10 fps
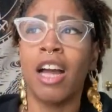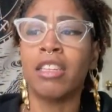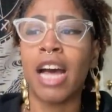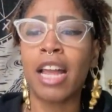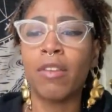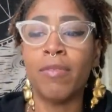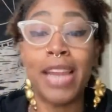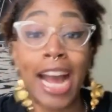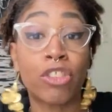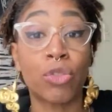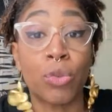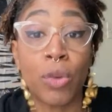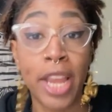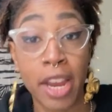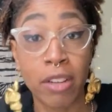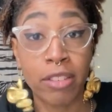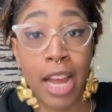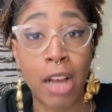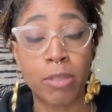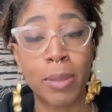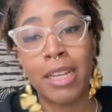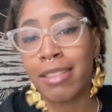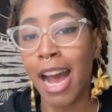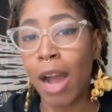a lot of natural hairstyles because